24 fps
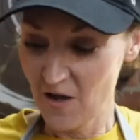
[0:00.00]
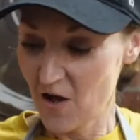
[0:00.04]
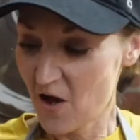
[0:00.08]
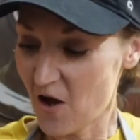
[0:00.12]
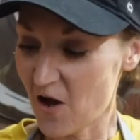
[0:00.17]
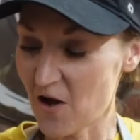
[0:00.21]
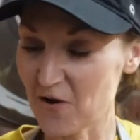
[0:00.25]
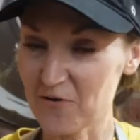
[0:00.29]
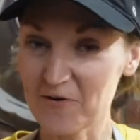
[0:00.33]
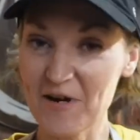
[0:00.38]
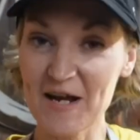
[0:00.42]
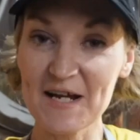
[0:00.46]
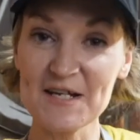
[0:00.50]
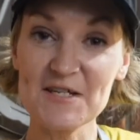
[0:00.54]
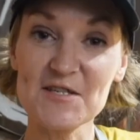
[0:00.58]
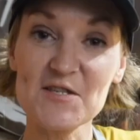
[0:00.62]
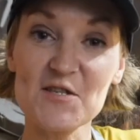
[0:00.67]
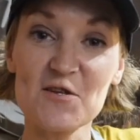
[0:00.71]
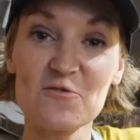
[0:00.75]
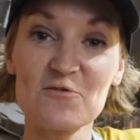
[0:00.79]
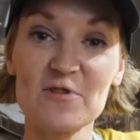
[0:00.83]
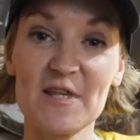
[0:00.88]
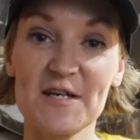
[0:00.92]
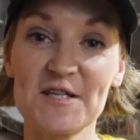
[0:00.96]
all right,
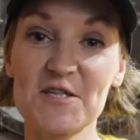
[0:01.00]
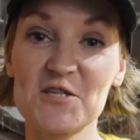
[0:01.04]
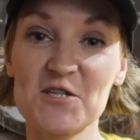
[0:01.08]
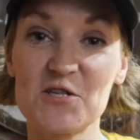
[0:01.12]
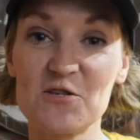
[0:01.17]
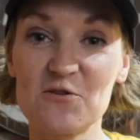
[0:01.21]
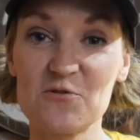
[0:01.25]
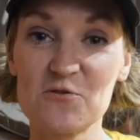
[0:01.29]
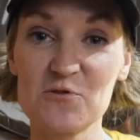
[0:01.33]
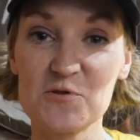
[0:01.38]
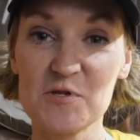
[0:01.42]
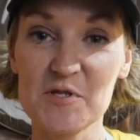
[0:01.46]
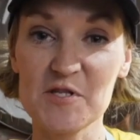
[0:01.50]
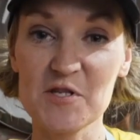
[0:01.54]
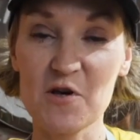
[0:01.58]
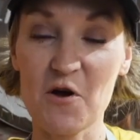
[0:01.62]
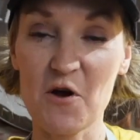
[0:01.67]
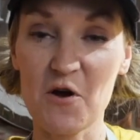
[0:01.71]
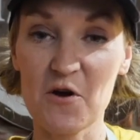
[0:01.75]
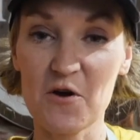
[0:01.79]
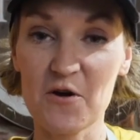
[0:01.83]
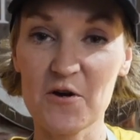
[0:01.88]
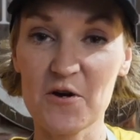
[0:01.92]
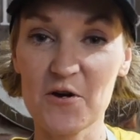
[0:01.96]
so let's use
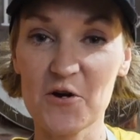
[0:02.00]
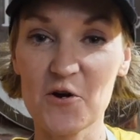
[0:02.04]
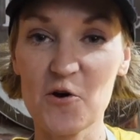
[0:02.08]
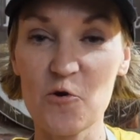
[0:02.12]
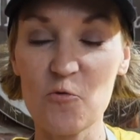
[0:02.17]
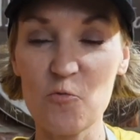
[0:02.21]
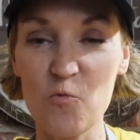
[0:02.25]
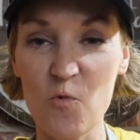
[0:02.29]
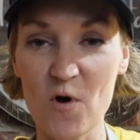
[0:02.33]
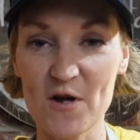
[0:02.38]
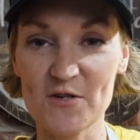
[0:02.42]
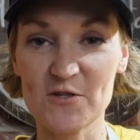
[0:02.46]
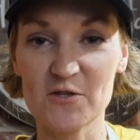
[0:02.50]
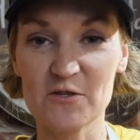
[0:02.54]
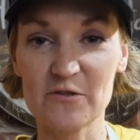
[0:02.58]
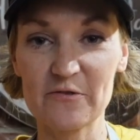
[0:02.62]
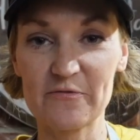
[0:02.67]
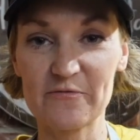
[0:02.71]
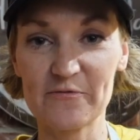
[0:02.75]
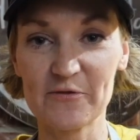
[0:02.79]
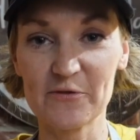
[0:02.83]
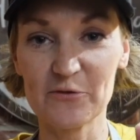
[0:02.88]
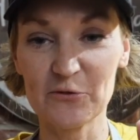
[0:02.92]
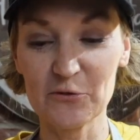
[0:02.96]
our
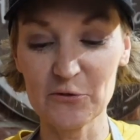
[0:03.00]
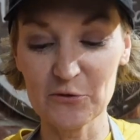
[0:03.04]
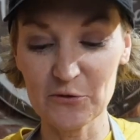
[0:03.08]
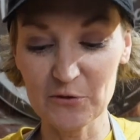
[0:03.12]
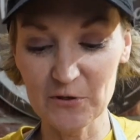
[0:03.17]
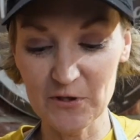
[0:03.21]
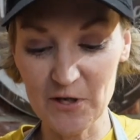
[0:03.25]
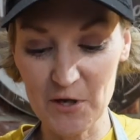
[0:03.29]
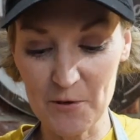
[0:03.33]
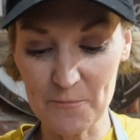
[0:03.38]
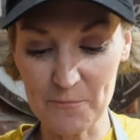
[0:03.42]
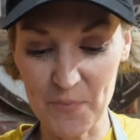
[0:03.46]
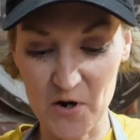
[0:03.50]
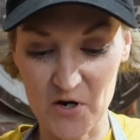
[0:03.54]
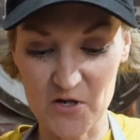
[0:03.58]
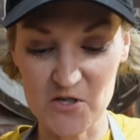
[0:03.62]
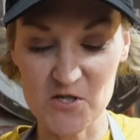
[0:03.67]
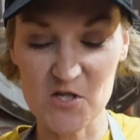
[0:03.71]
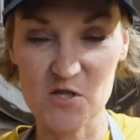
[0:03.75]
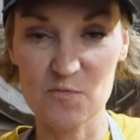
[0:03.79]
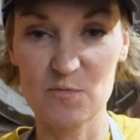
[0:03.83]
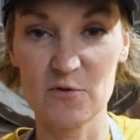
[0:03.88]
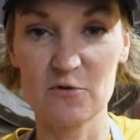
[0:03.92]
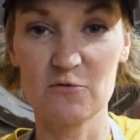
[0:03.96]
wonderful bar
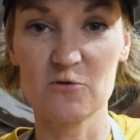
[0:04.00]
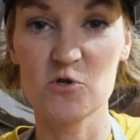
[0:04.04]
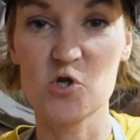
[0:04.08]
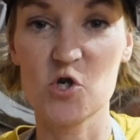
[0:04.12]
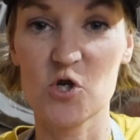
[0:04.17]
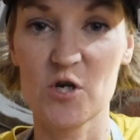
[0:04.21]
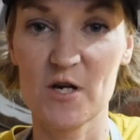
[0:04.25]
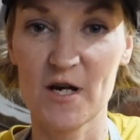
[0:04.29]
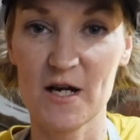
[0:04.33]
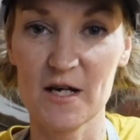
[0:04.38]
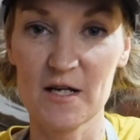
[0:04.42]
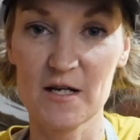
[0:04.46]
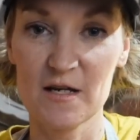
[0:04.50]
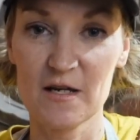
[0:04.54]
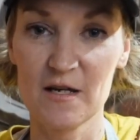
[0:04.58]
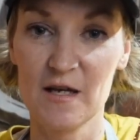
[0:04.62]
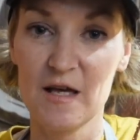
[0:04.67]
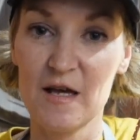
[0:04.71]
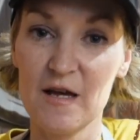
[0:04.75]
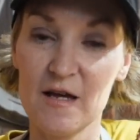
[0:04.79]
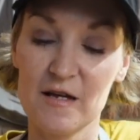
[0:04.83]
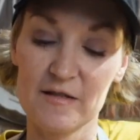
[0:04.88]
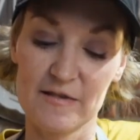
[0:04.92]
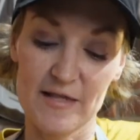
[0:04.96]
spoon trick
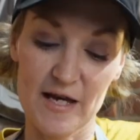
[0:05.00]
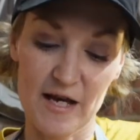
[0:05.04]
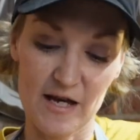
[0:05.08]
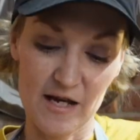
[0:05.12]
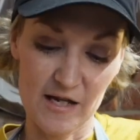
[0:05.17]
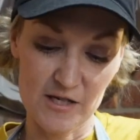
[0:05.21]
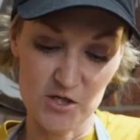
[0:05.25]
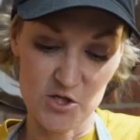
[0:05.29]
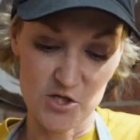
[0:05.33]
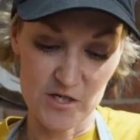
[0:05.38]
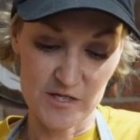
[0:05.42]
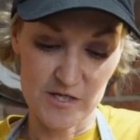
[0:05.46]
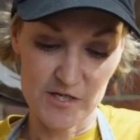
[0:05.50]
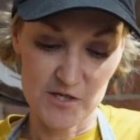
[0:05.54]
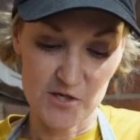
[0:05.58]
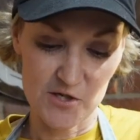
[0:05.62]
that just